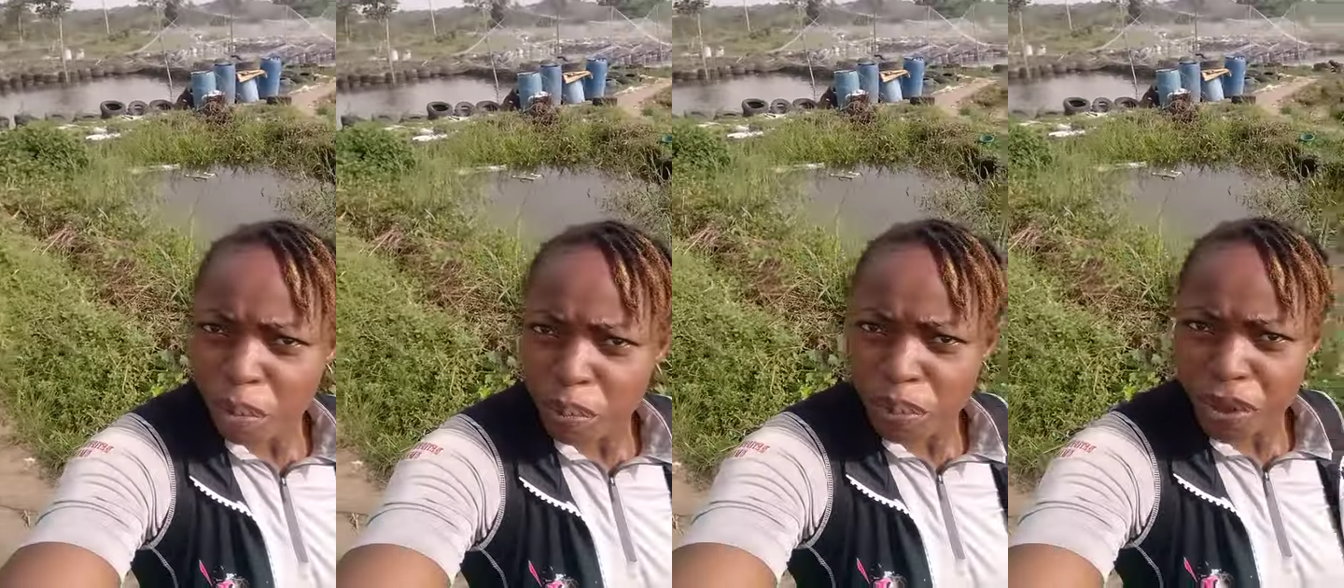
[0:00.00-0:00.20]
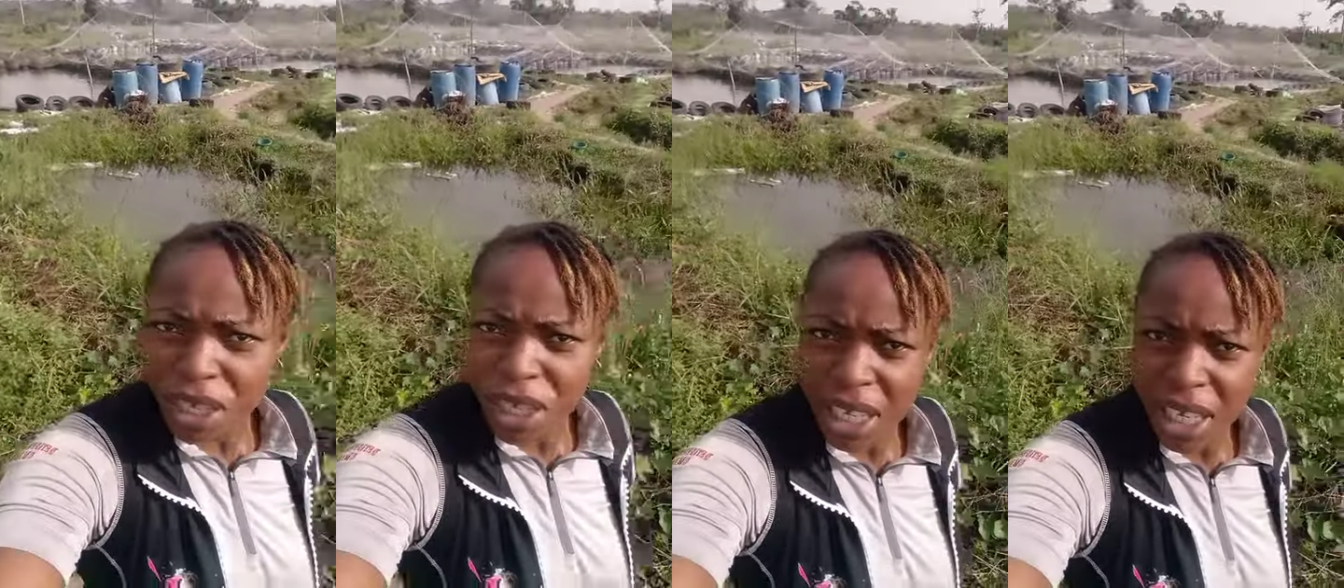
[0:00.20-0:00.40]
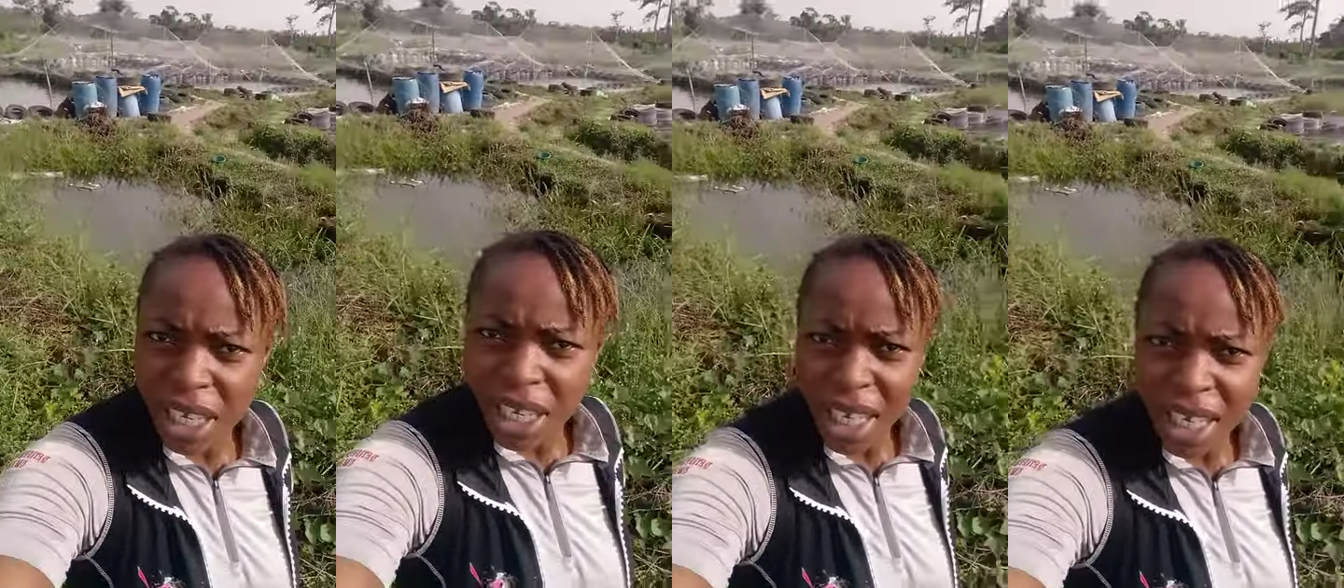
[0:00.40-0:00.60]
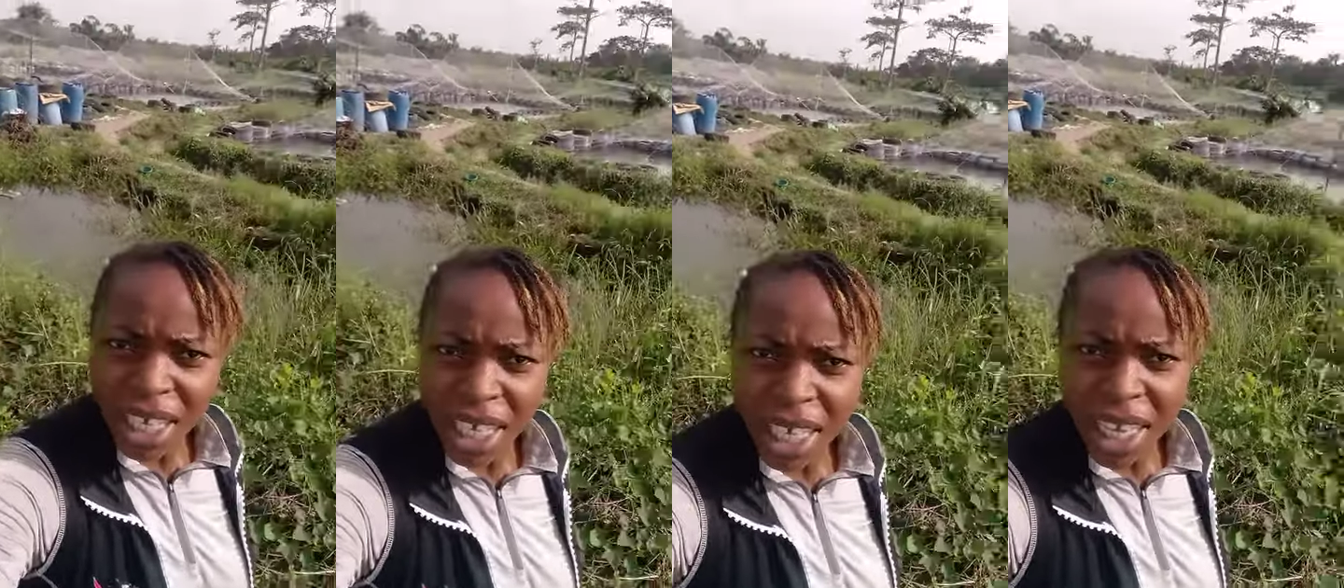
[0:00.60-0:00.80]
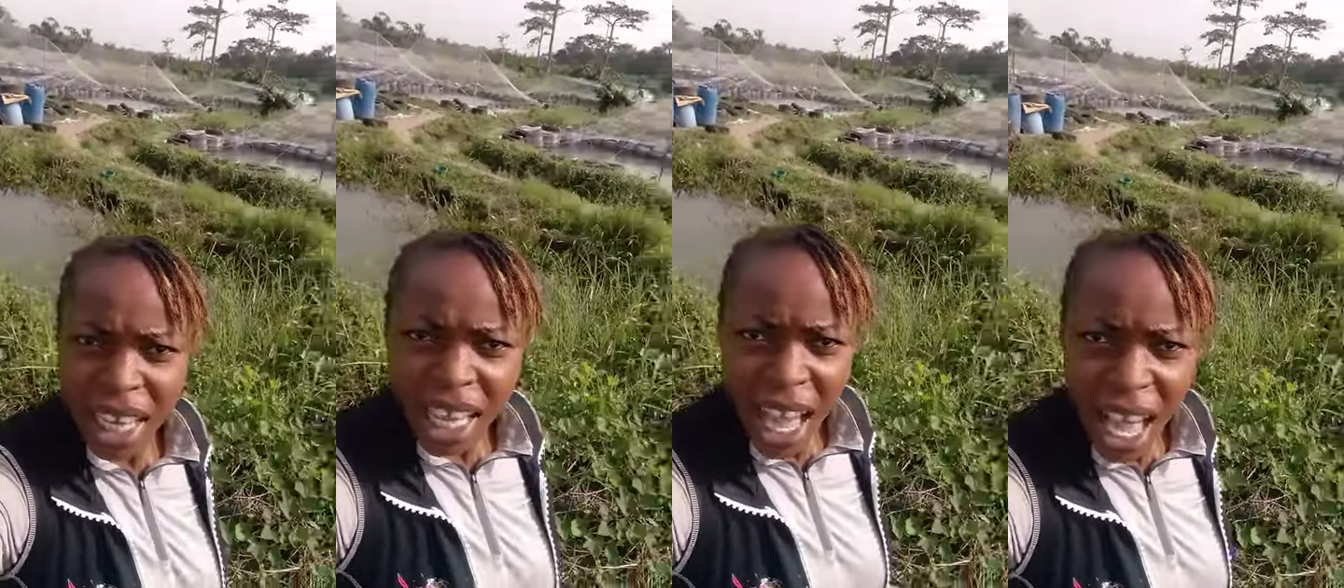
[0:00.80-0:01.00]
big.
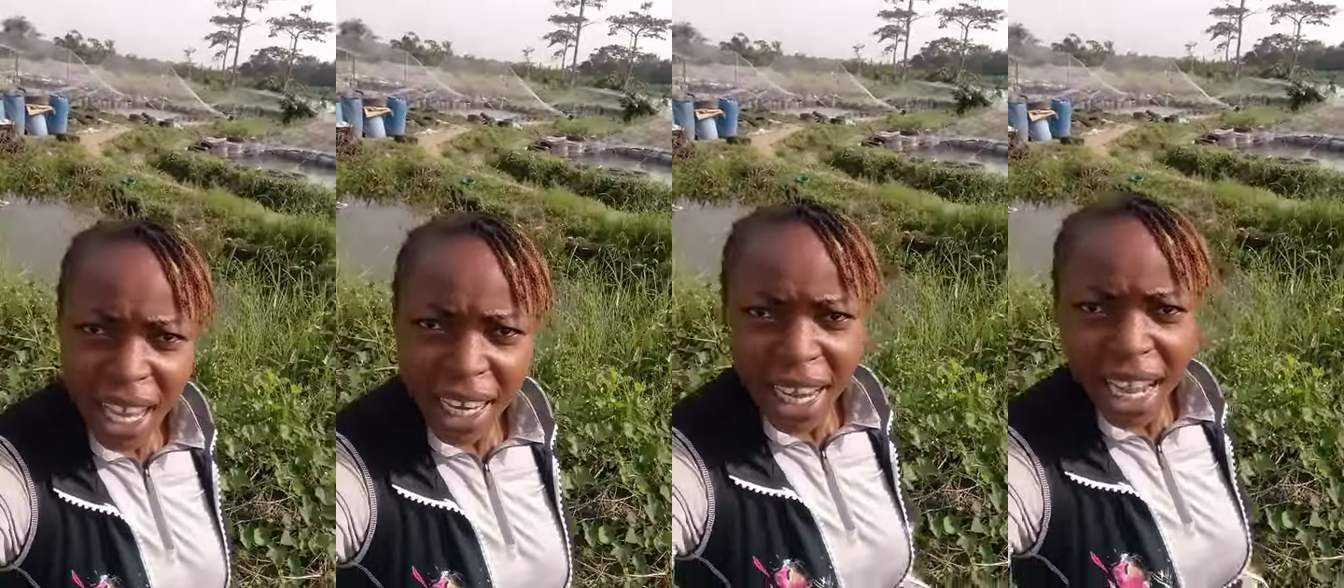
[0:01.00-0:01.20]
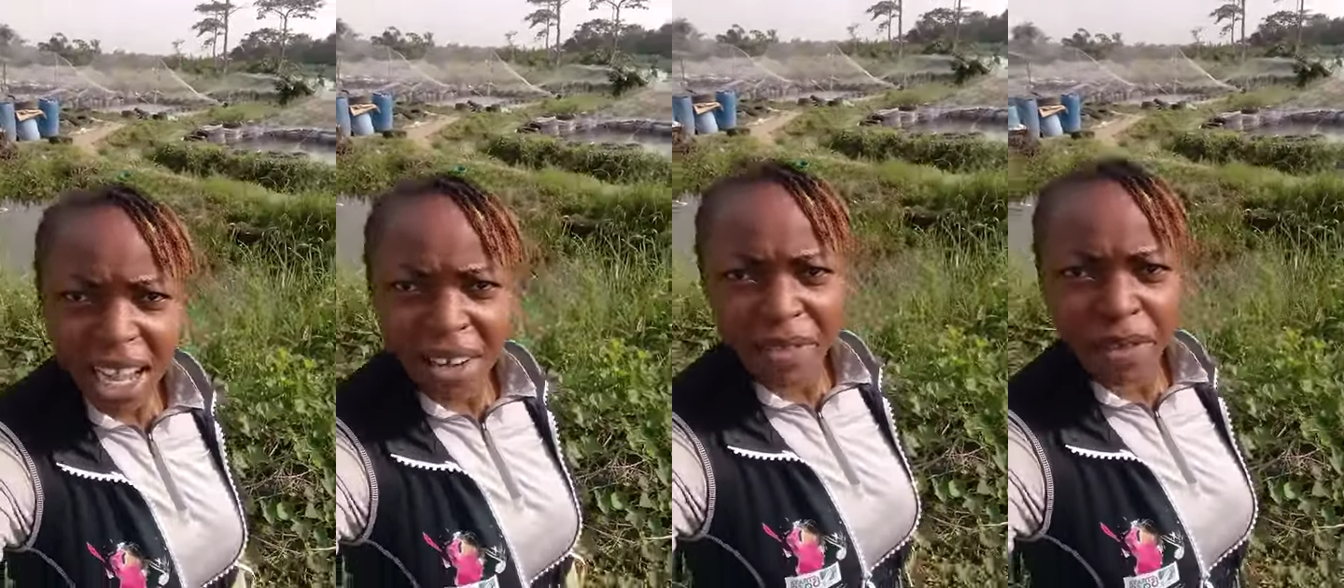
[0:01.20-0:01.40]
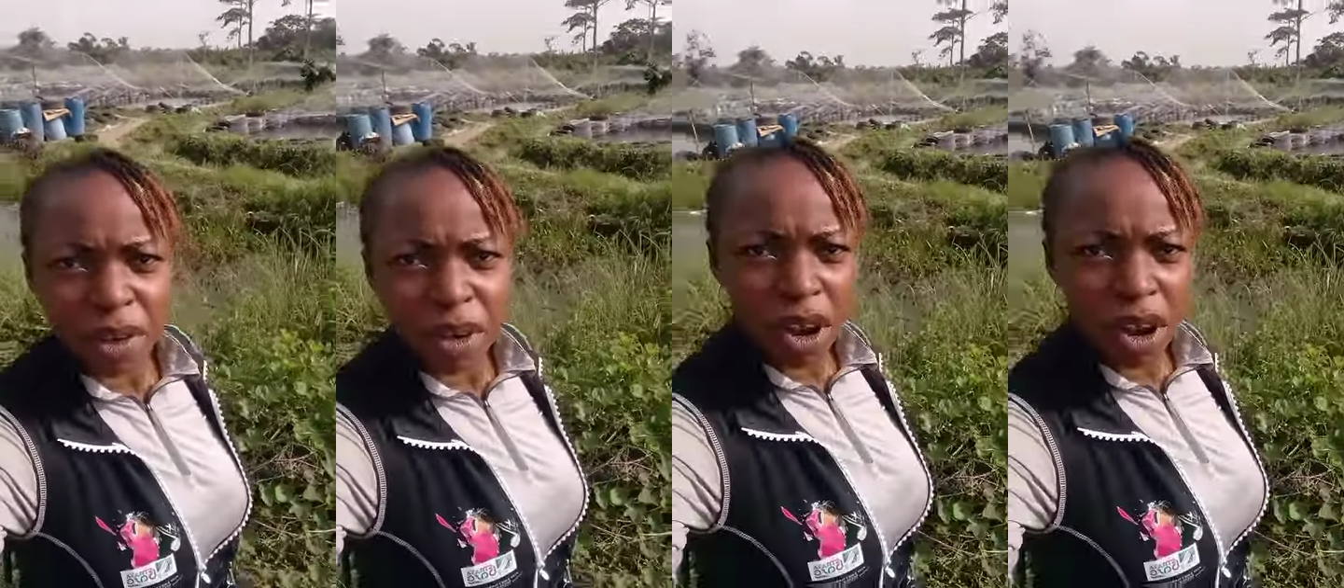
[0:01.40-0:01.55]
I can't even